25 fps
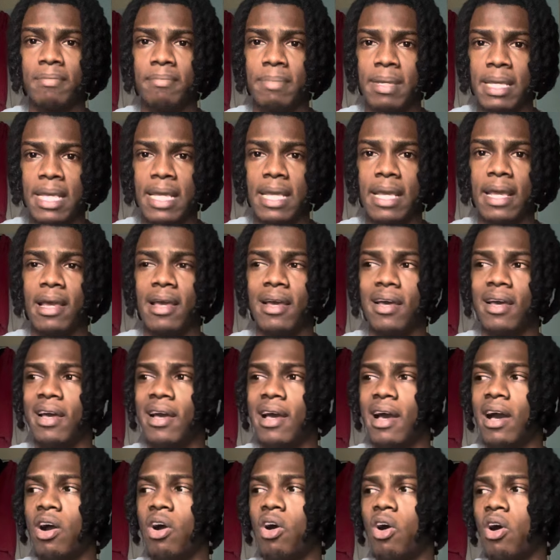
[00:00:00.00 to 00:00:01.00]
be
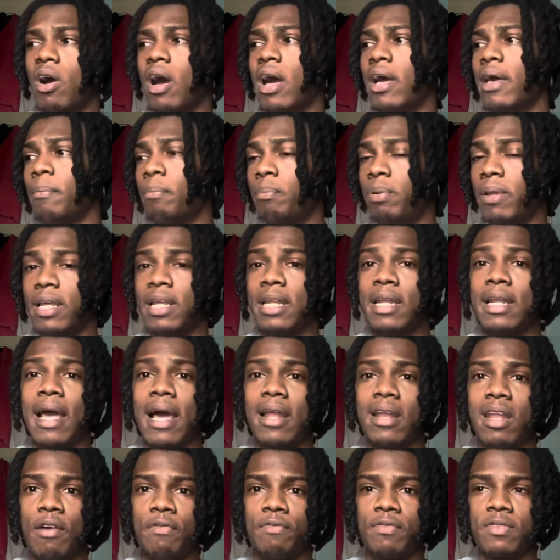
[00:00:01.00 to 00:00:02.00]
played in
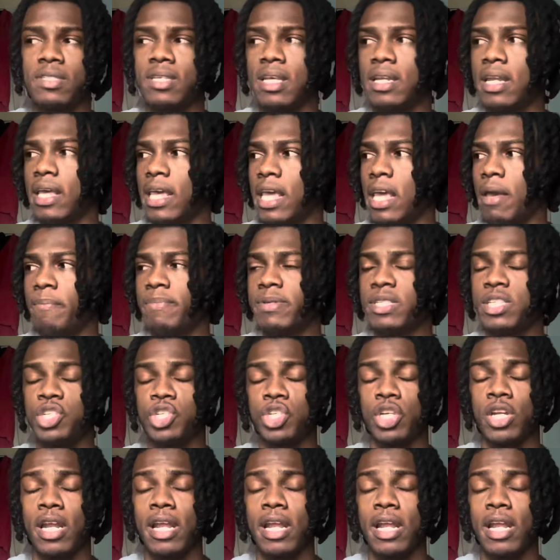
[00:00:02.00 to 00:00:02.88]
that left side 8 position.